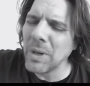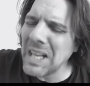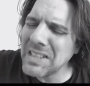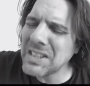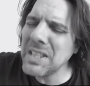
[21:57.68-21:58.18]

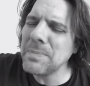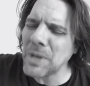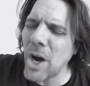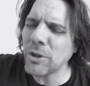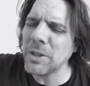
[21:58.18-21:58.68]
let's keep
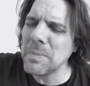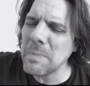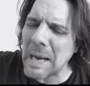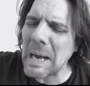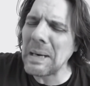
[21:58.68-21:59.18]
talking
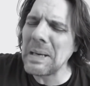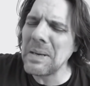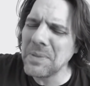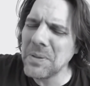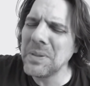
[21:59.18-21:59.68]
about
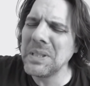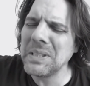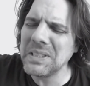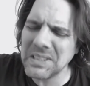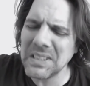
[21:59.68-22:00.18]

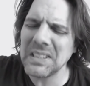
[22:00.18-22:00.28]
Avery.